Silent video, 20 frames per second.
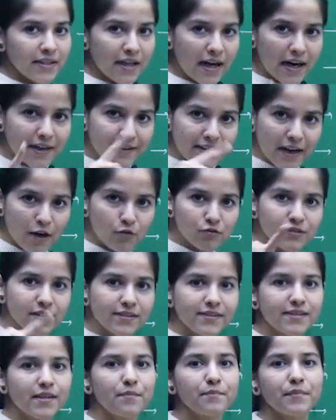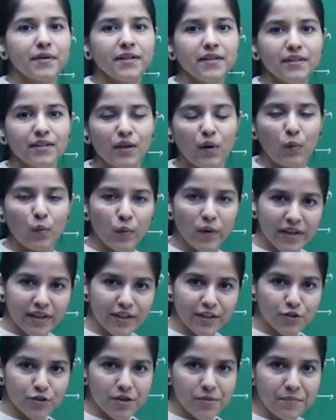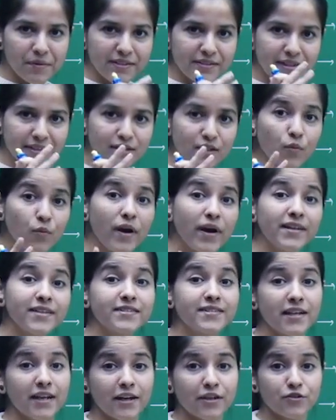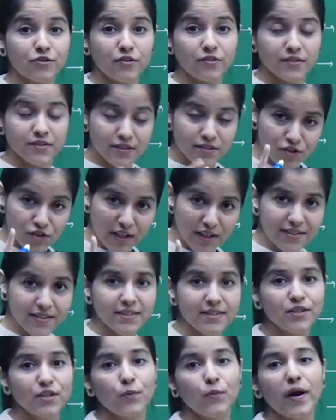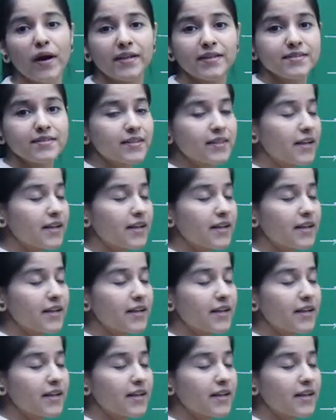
around the symbol we need to represent the valence electrons, just the valence